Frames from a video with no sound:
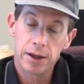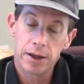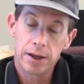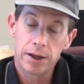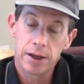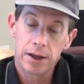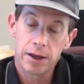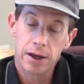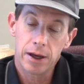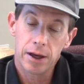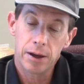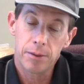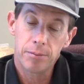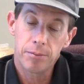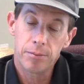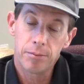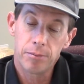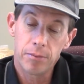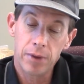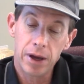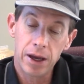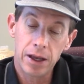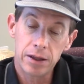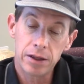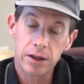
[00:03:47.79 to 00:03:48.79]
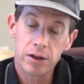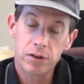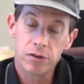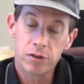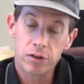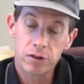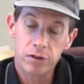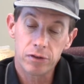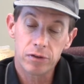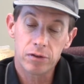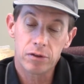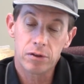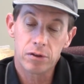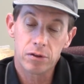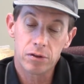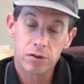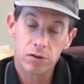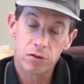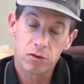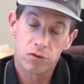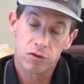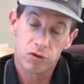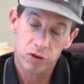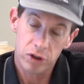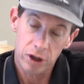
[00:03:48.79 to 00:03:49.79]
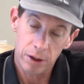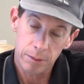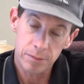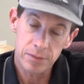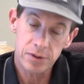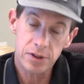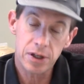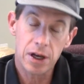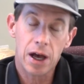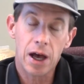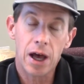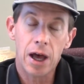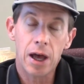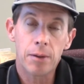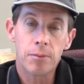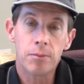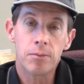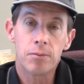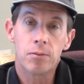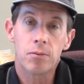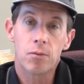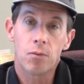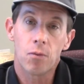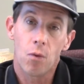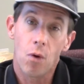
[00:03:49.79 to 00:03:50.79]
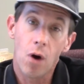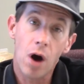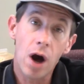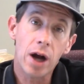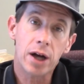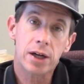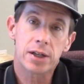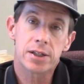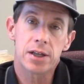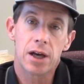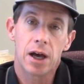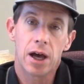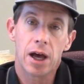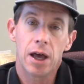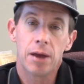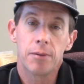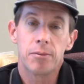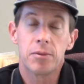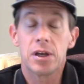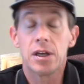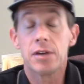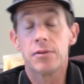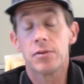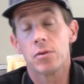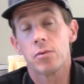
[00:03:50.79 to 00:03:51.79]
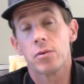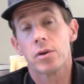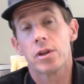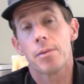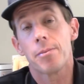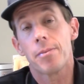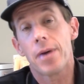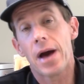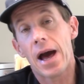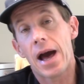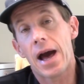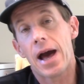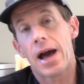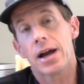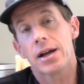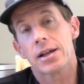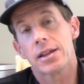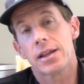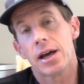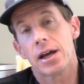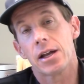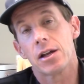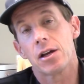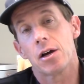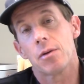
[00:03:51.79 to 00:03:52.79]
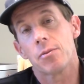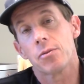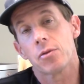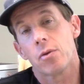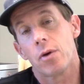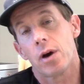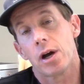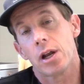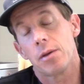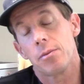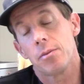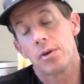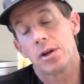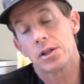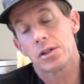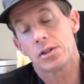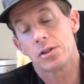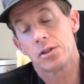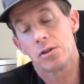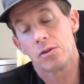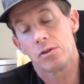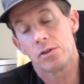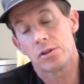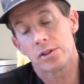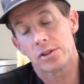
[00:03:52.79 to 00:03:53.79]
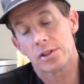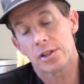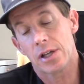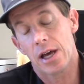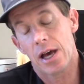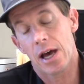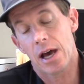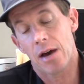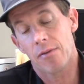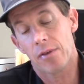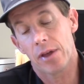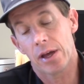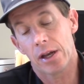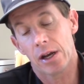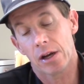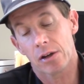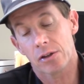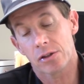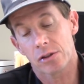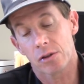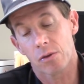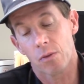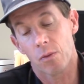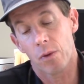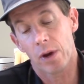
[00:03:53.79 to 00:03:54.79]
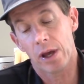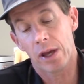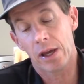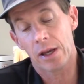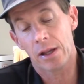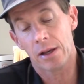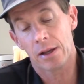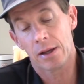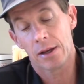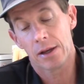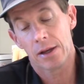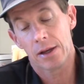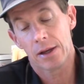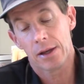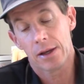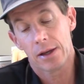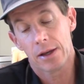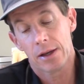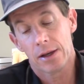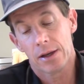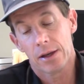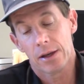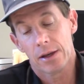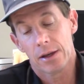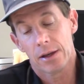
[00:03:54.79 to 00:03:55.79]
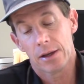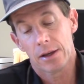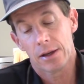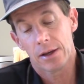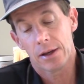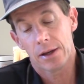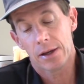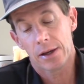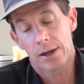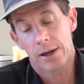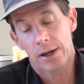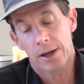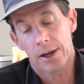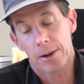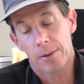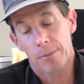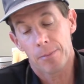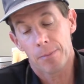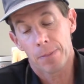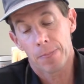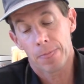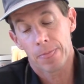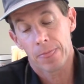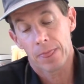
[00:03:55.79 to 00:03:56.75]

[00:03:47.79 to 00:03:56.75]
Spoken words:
mainly just gym time, walk time, even with a pack. That helped quite a bit too, just to have that extra weight. Again,